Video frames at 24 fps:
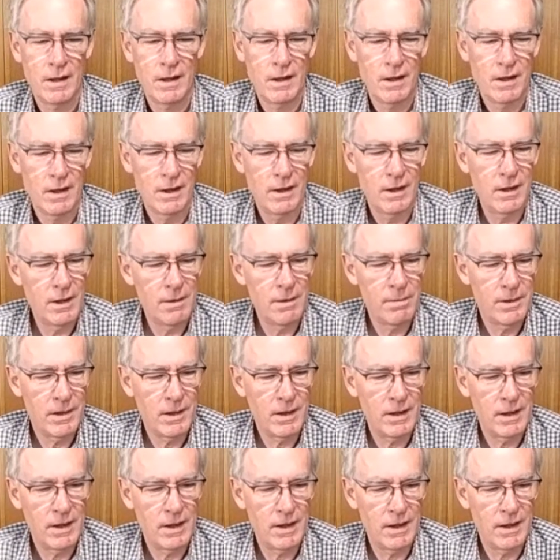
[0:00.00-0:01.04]
Lily
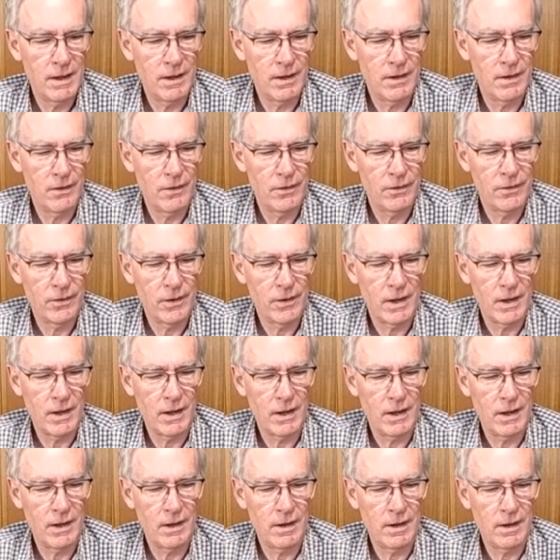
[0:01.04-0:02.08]
Pilly is
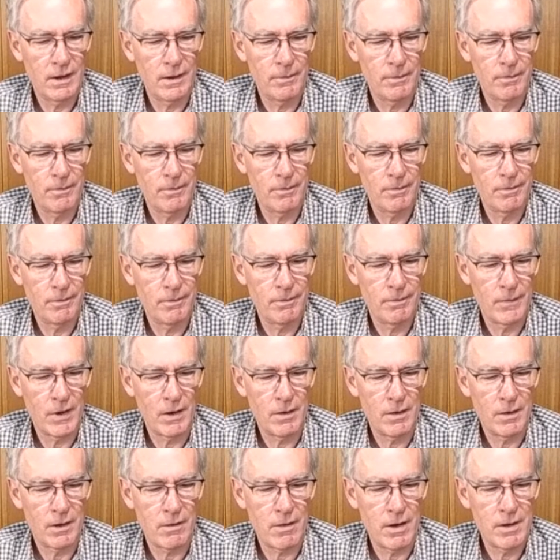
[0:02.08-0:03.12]
a
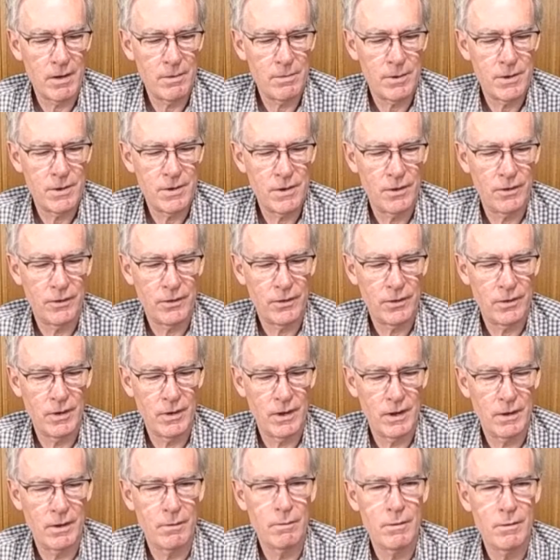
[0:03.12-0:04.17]
great producer
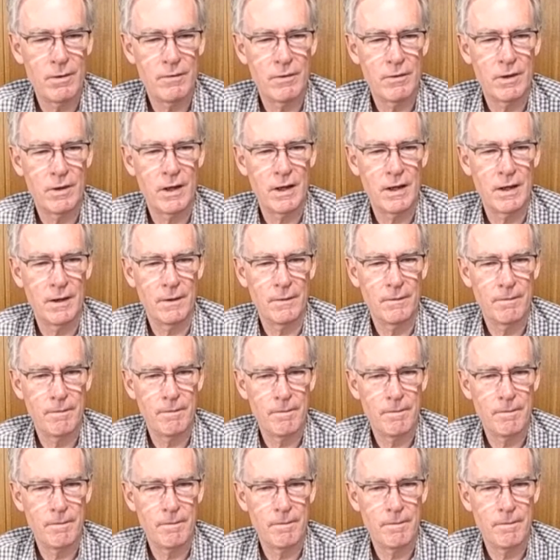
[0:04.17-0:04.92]
in the Riverina,